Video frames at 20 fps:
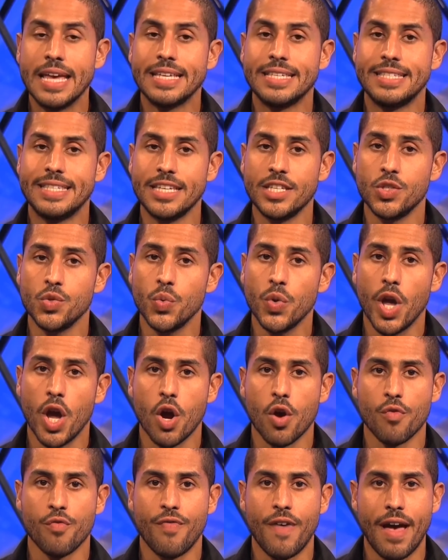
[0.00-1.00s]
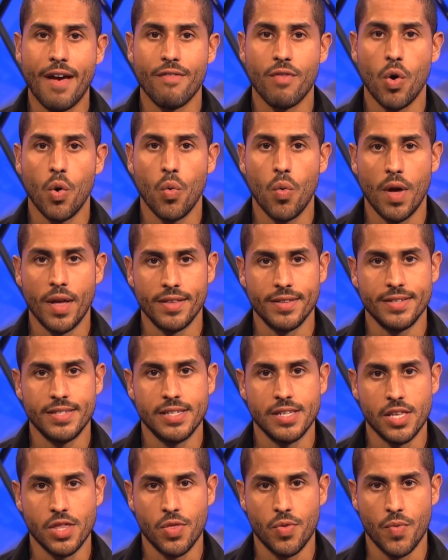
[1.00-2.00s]
Since we are a
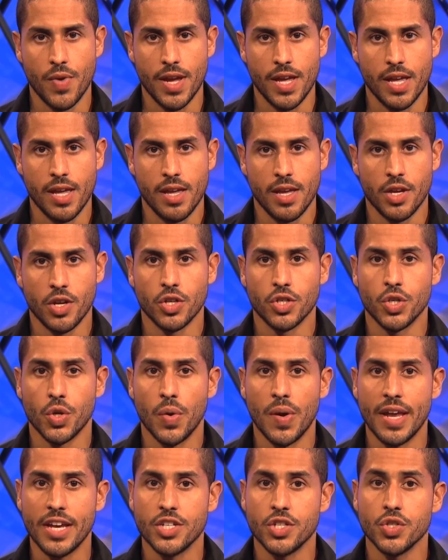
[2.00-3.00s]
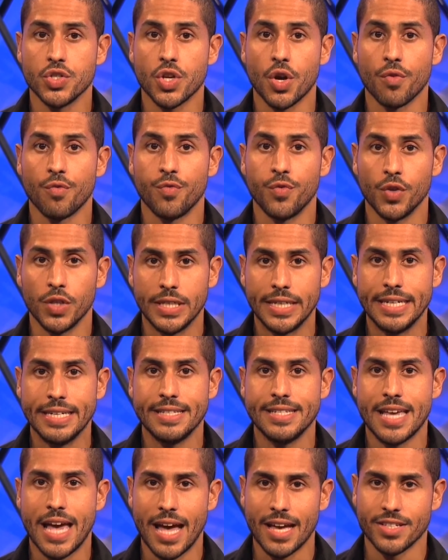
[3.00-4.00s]
501c3, your donations are fully
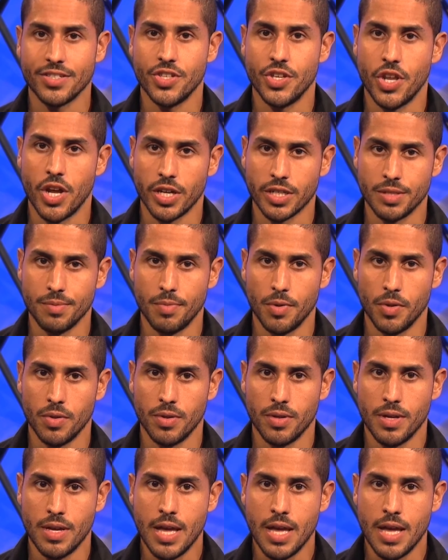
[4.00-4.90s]
tax deductible.